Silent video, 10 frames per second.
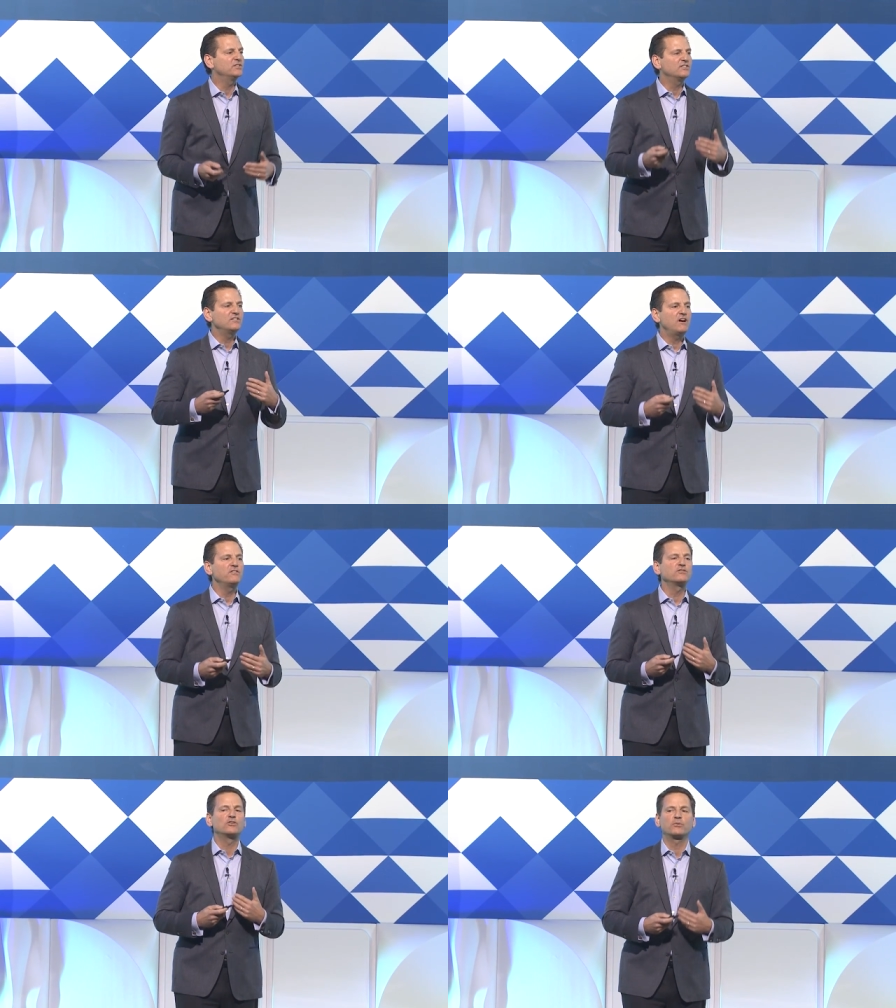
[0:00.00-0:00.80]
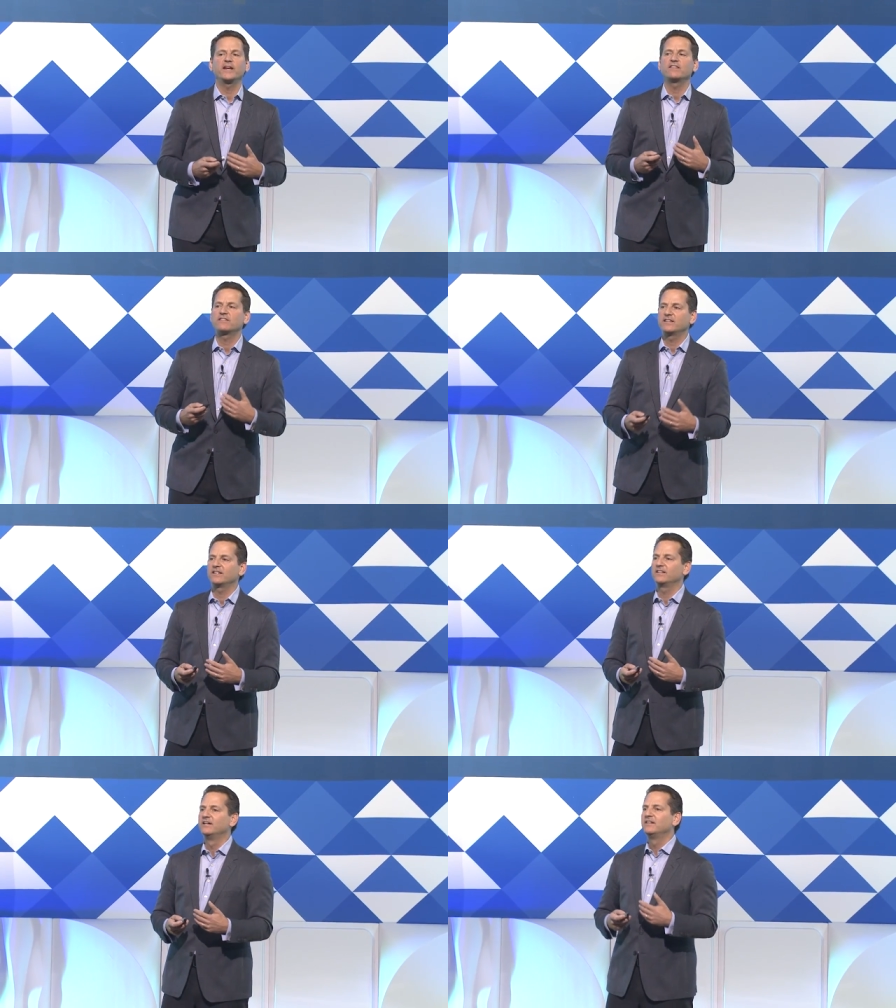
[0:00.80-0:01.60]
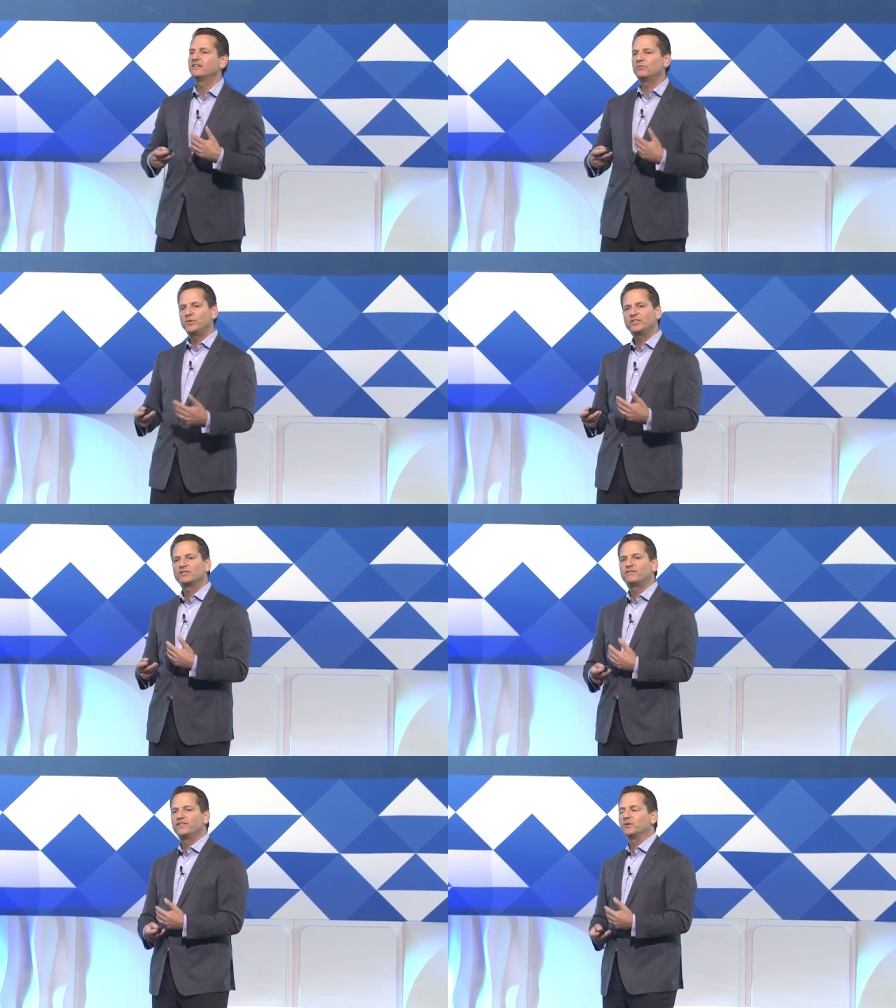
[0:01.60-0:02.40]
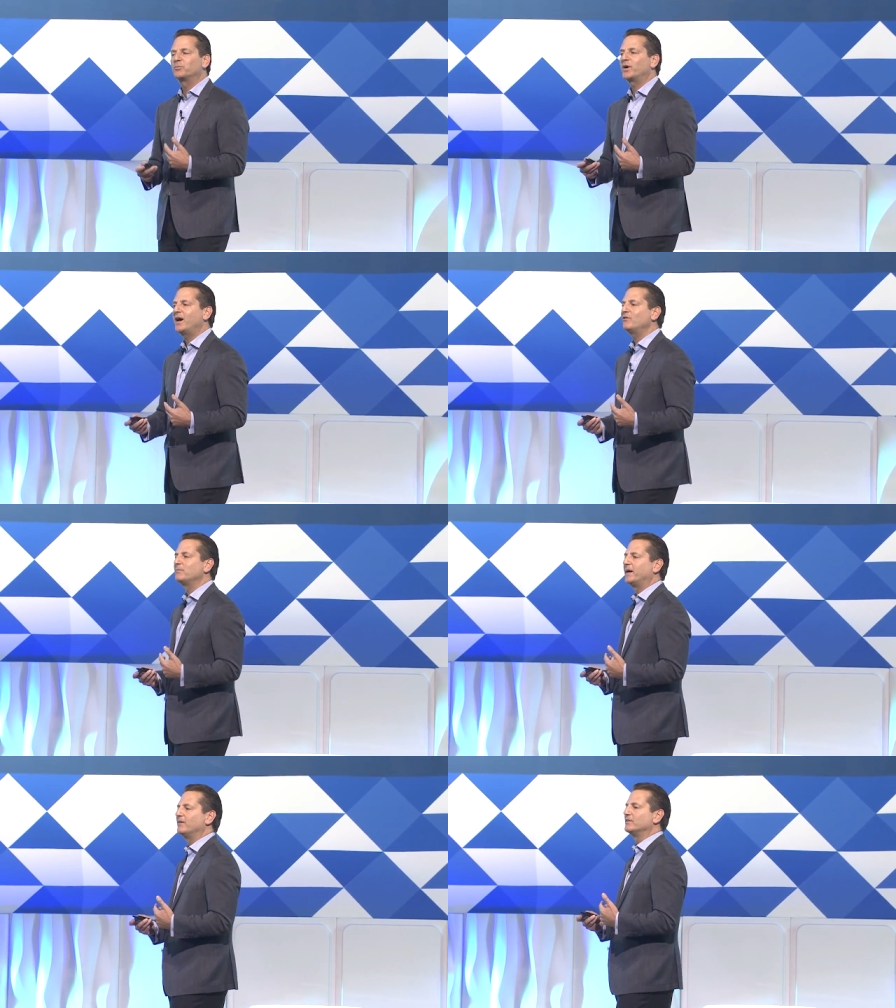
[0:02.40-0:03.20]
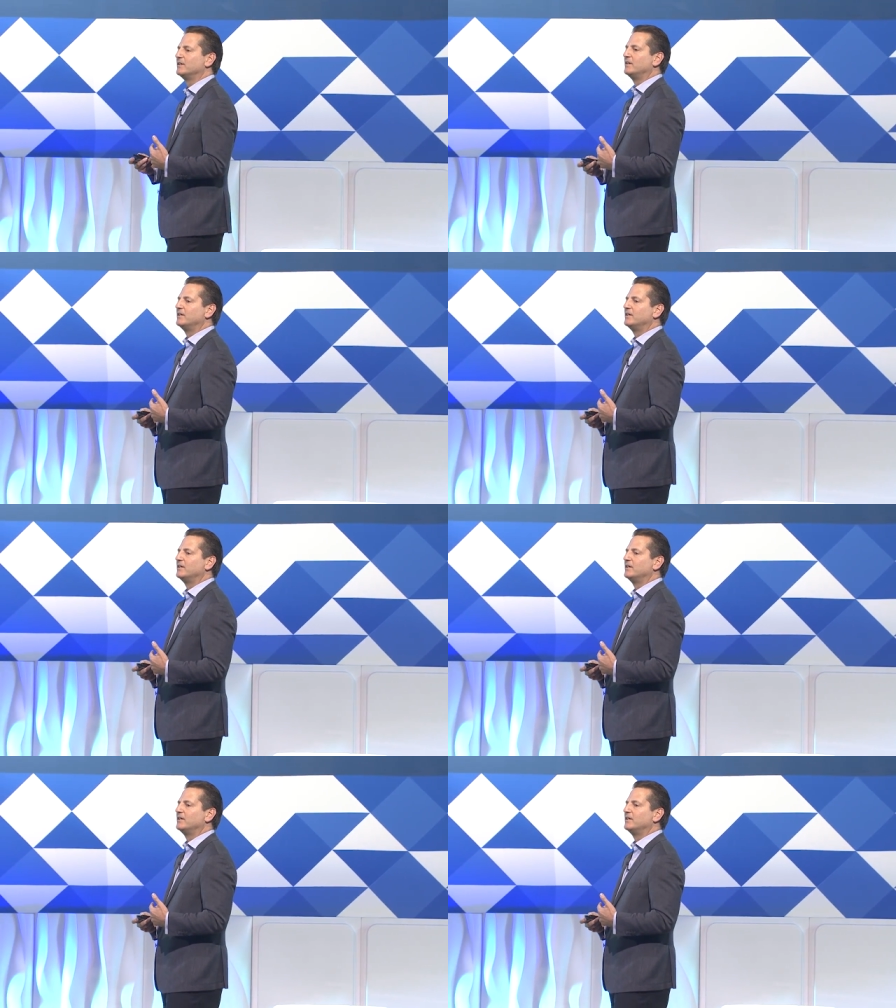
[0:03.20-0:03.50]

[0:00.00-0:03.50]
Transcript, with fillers: is another great thing that we should feel proud about.